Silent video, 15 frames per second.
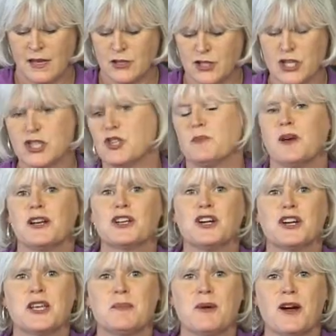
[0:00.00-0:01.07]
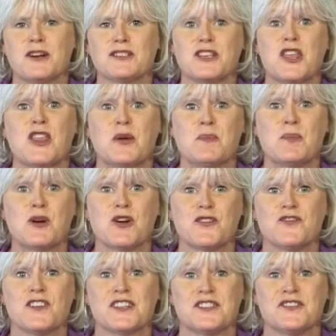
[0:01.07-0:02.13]
Gingerbread cookie bars, the
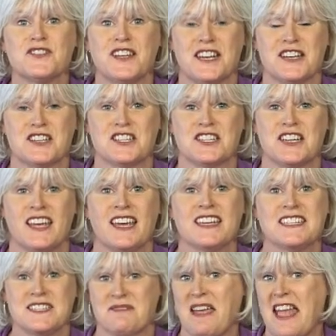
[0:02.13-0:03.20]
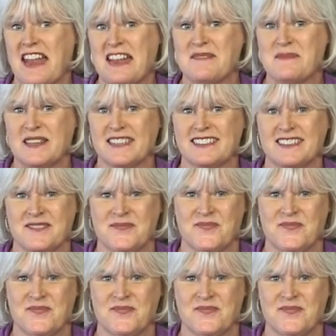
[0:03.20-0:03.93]
perfect finish to any meal.